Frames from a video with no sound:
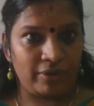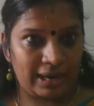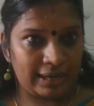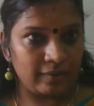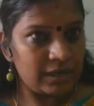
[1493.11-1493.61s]

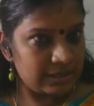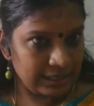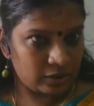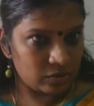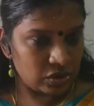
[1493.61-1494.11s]
language
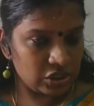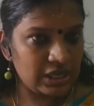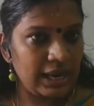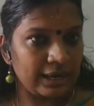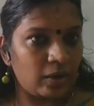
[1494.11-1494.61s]

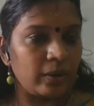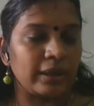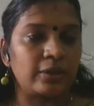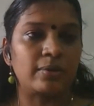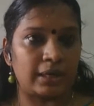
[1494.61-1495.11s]
acquisition
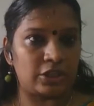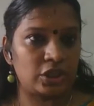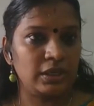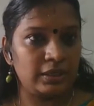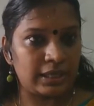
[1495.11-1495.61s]
according to Christian.